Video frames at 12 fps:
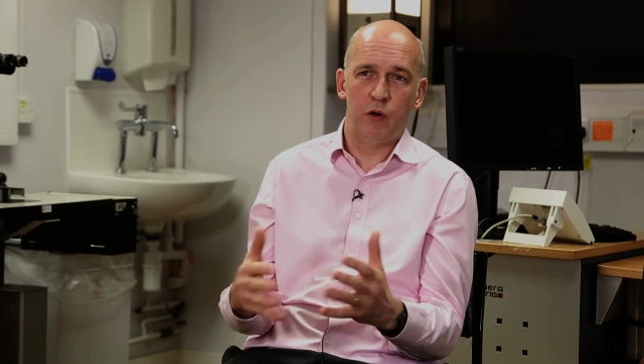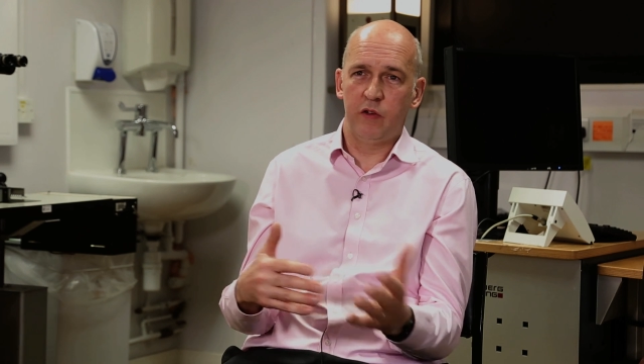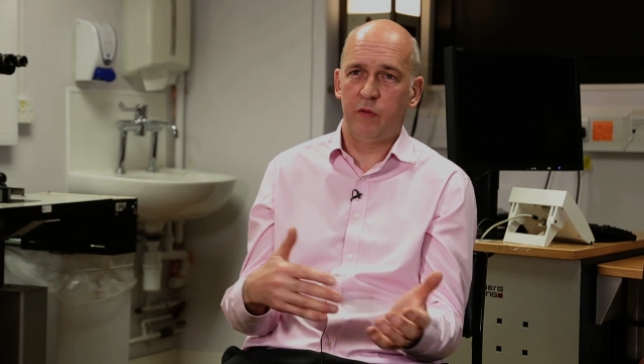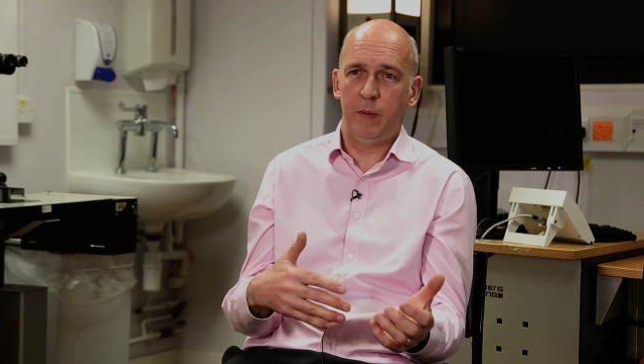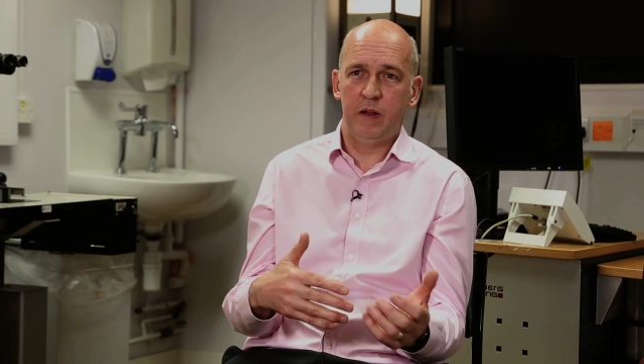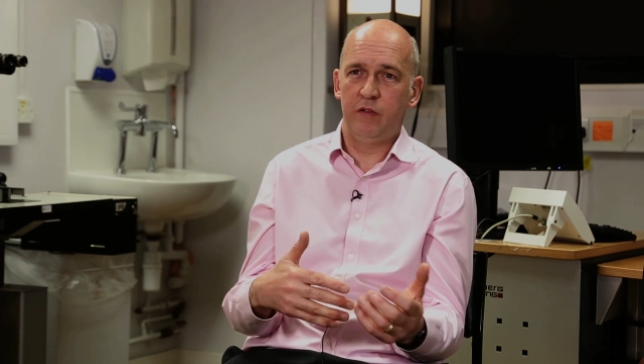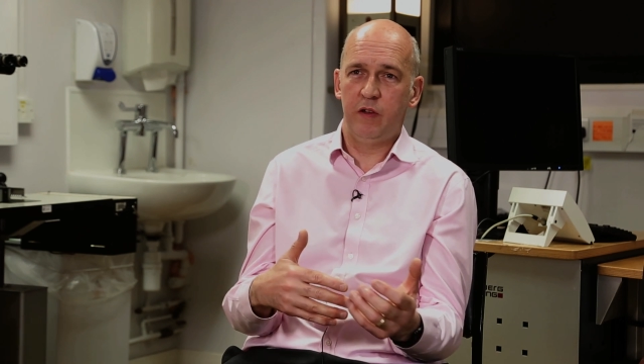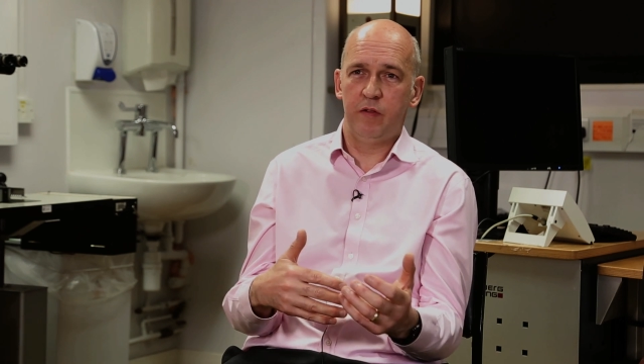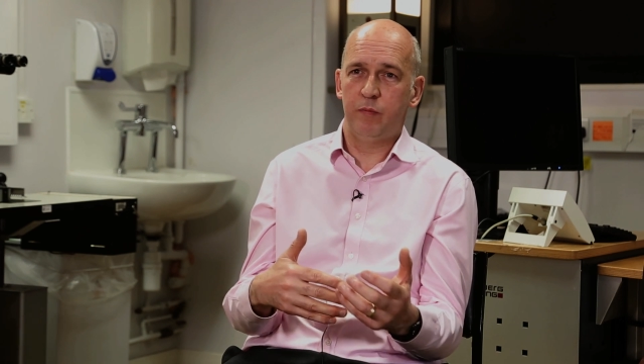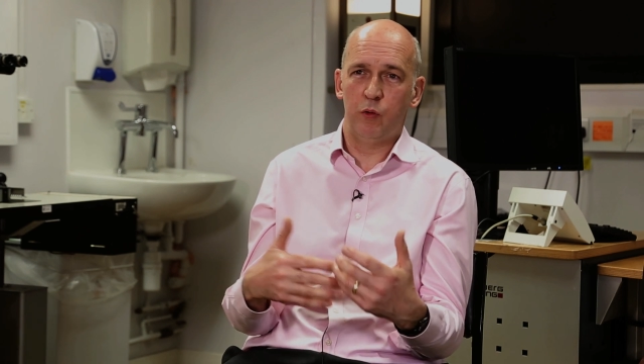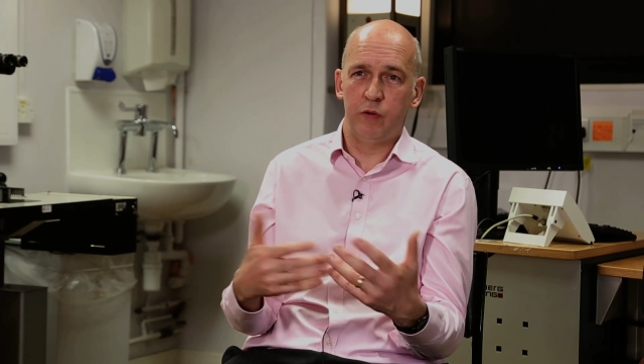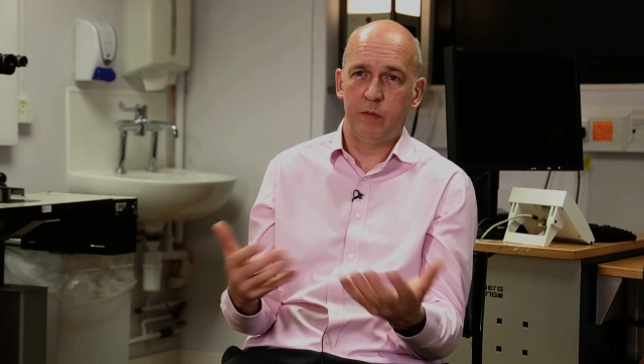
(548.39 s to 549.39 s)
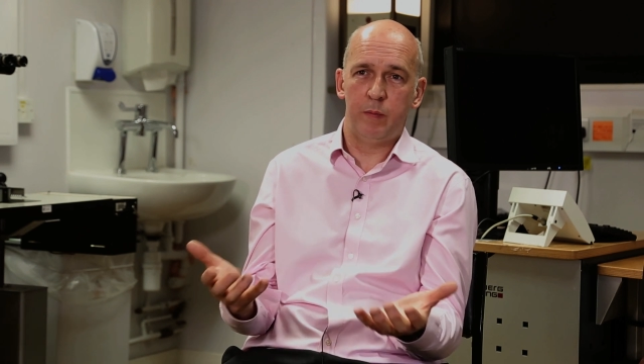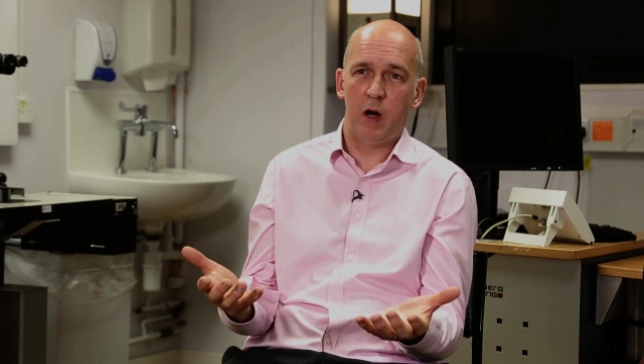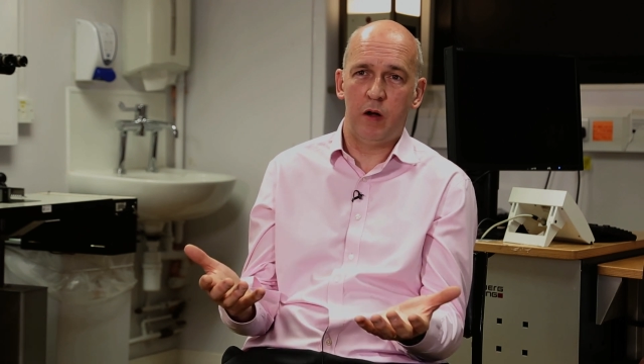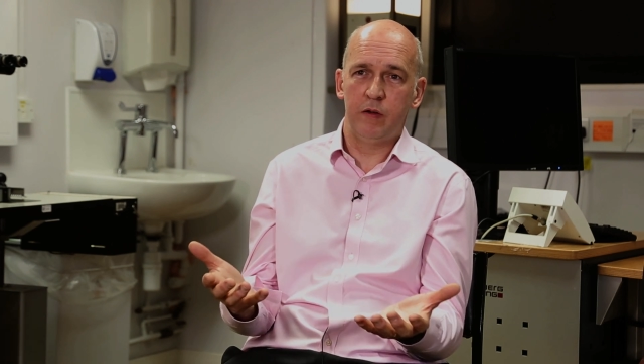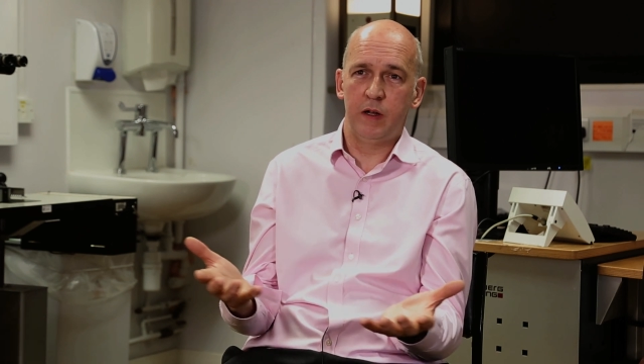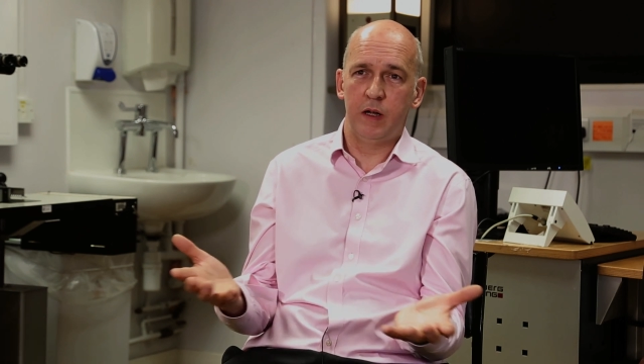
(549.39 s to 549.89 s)
more expensive, more
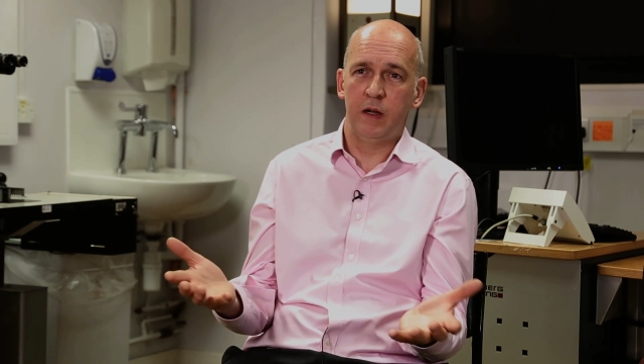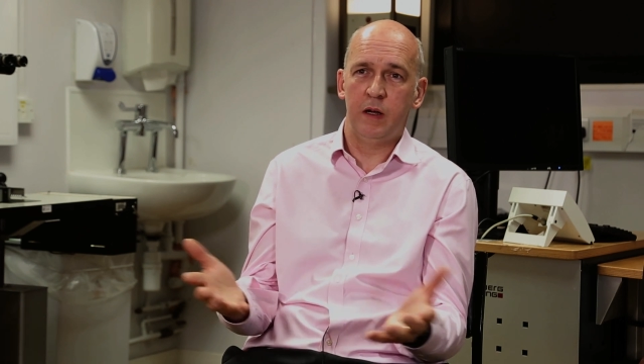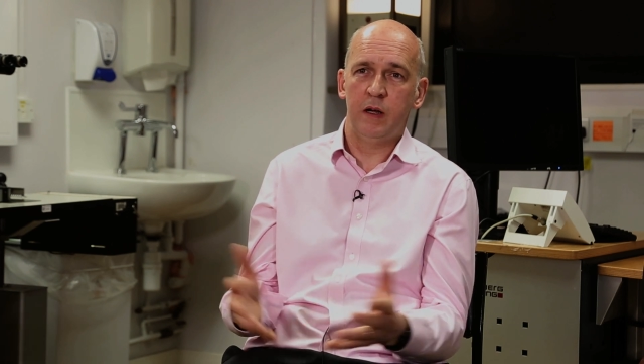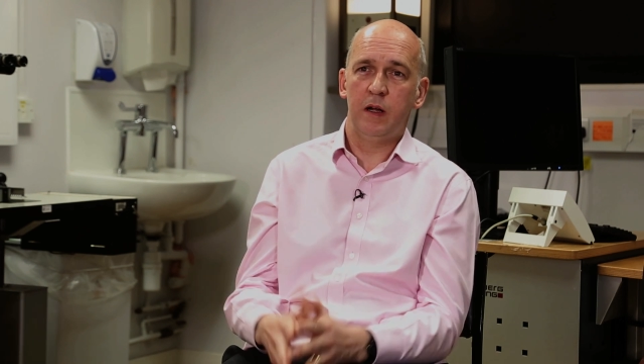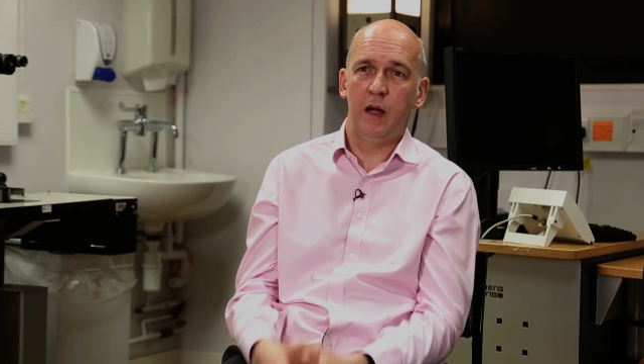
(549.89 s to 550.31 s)
demanding,